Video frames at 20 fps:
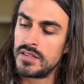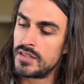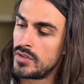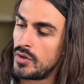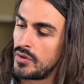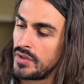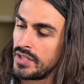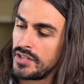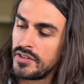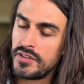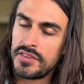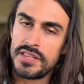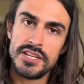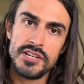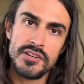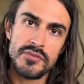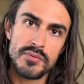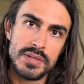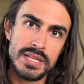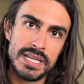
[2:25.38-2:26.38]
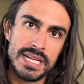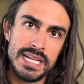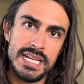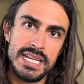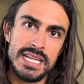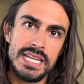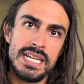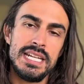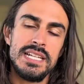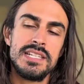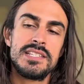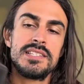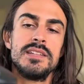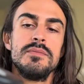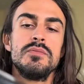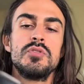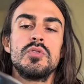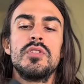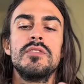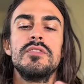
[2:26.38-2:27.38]
only other thing you're really going to need is some
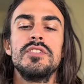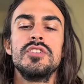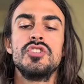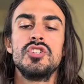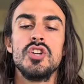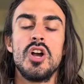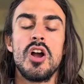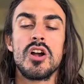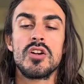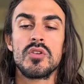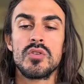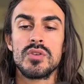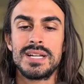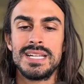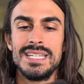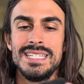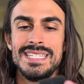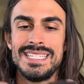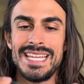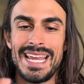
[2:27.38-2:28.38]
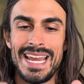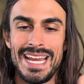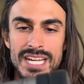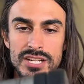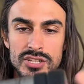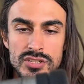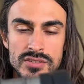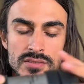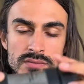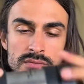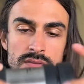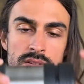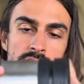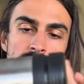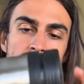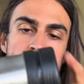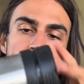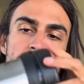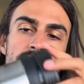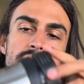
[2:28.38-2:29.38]
sort of a jar or container.
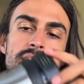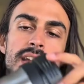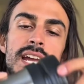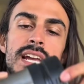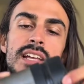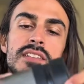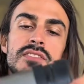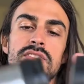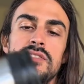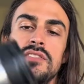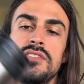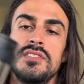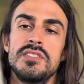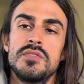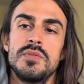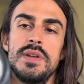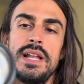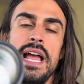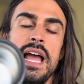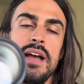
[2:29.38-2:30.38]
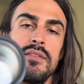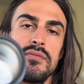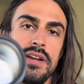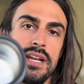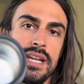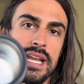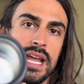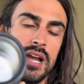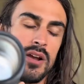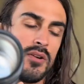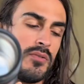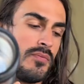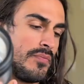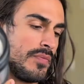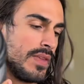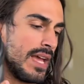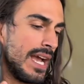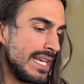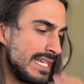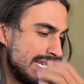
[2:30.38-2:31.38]
Okay, so this is what I have right now.
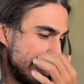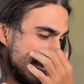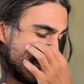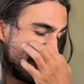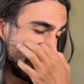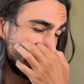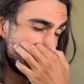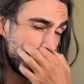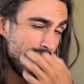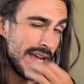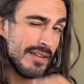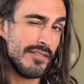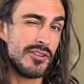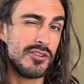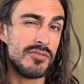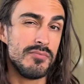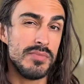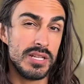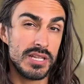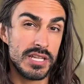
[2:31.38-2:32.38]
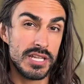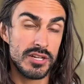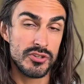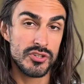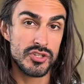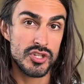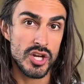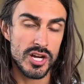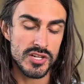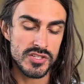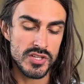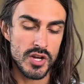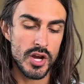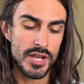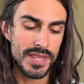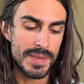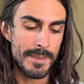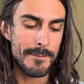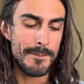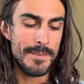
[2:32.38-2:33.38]
Ideally, those 500 milliliter jars are the
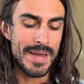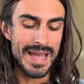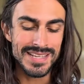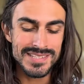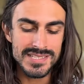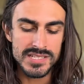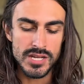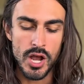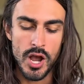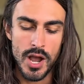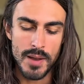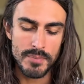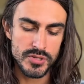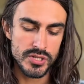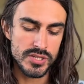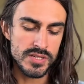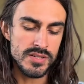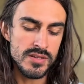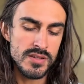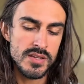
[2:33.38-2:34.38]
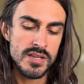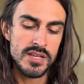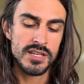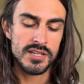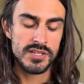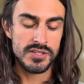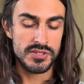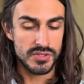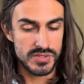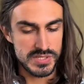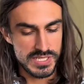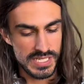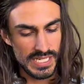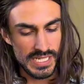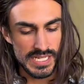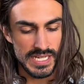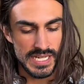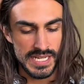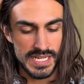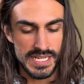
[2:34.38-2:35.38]
best option. You'll see
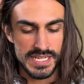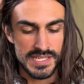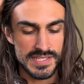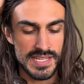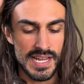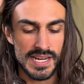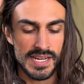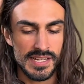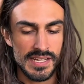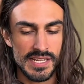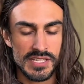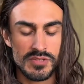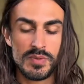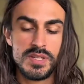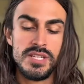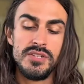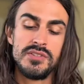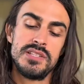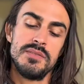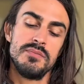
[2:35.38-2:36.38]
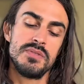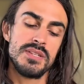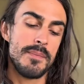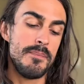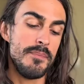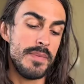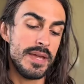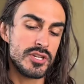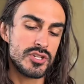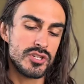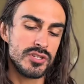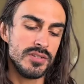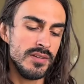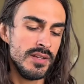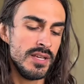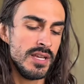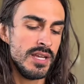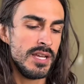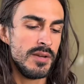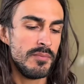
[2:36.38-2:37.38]
in a second as we use them to measure.
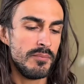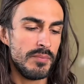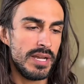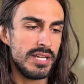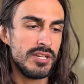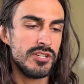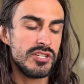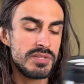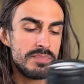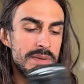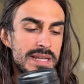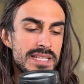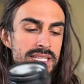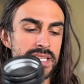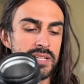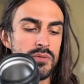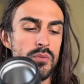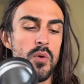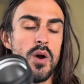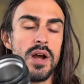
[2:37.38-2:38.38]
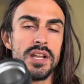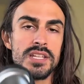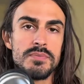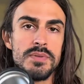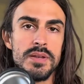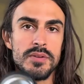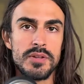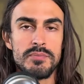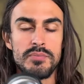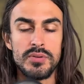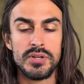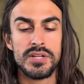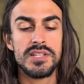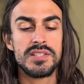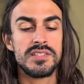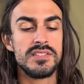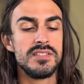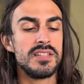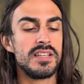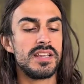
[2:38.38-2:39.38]
But you just basically want to be able to put it
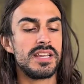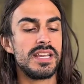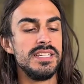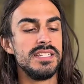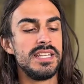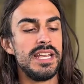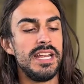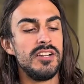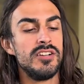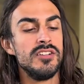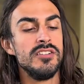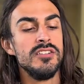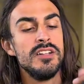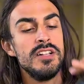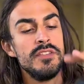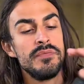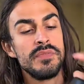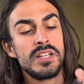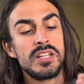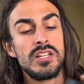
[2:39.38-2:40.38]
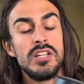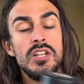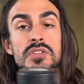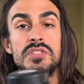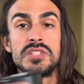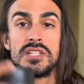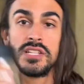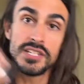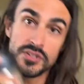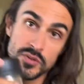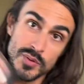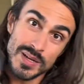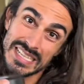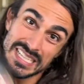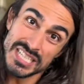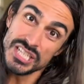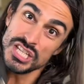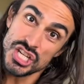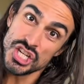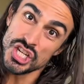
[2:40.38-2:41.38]
in the container, close the lid quickly,
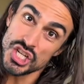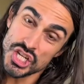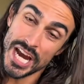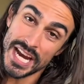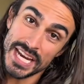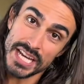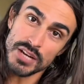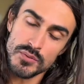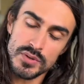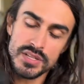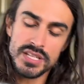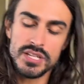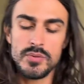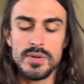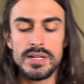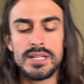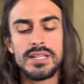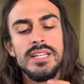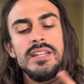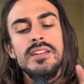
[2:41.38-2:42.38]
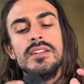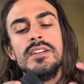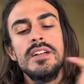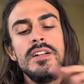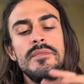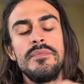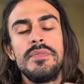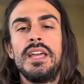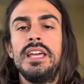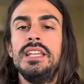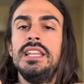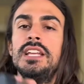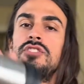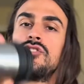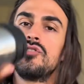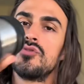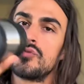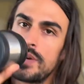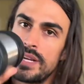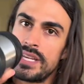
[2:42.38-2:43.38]
shake it really quickly, and then
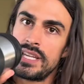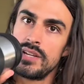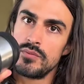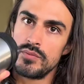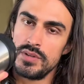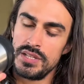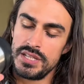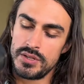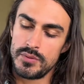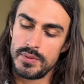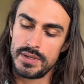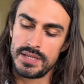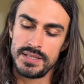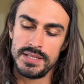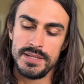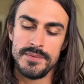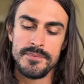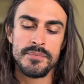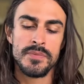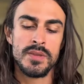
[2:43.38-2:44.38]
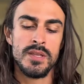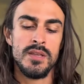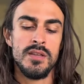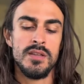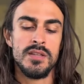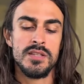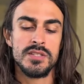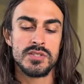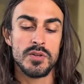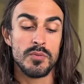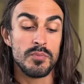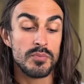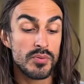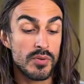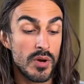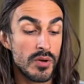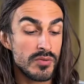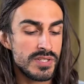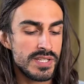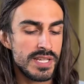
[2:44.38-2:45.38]
drink it really quickly. So pro
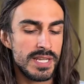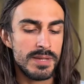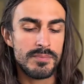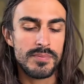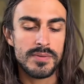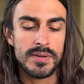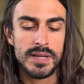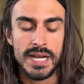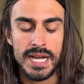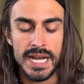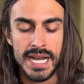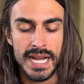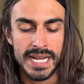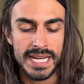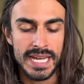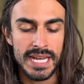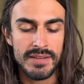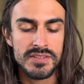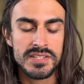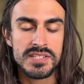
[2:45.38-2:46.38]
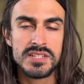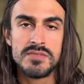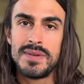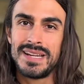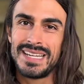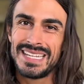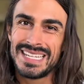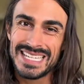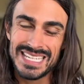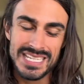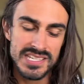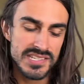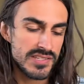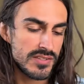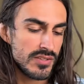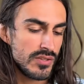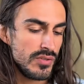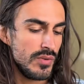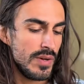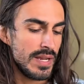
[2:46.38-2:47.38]
tip, I gave this to my niece
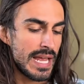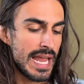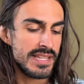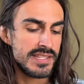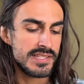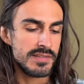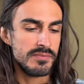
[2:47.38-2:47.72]
who had some